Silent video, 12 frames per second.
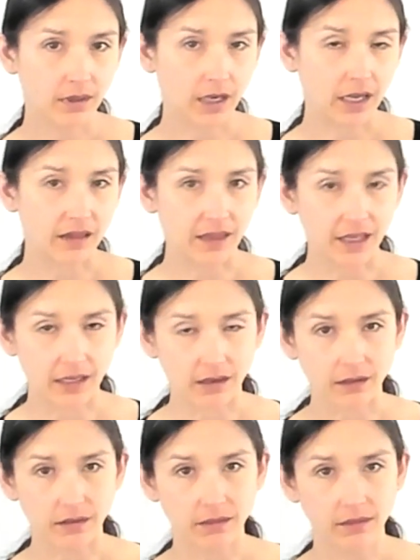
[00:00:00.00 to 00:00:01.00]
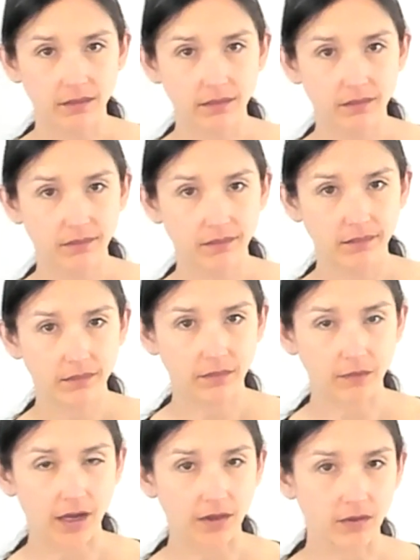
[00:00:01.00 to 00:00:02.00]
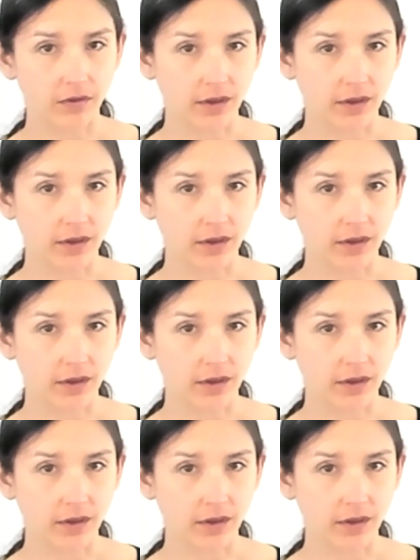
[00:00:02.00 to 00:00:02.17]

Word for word: And then rather